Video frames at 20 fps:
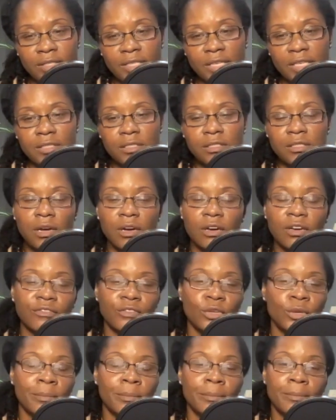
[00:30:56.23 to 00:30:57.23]
Take stock of
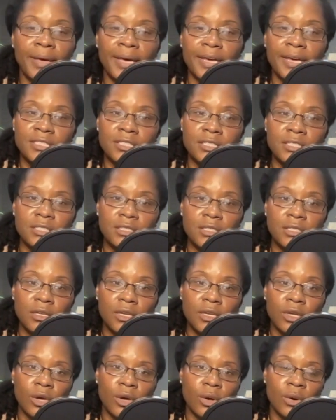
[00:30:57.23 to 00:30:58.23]
your best
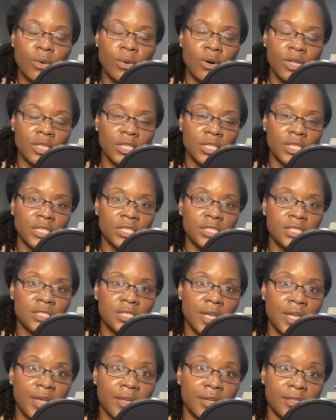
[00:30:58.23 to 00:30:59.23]
qualities
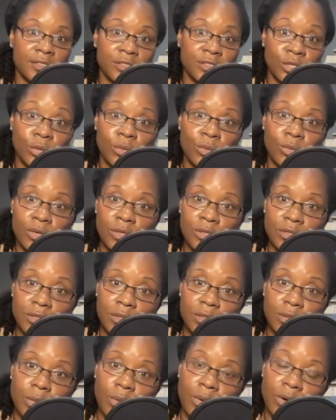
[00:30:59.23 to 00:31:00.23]
and your
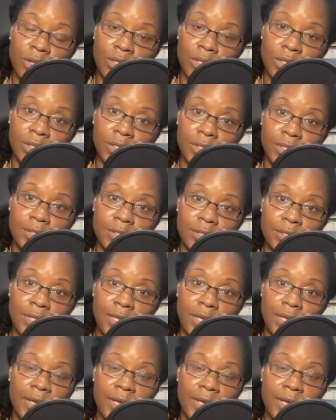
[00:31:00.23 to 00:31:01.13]
worst qualities.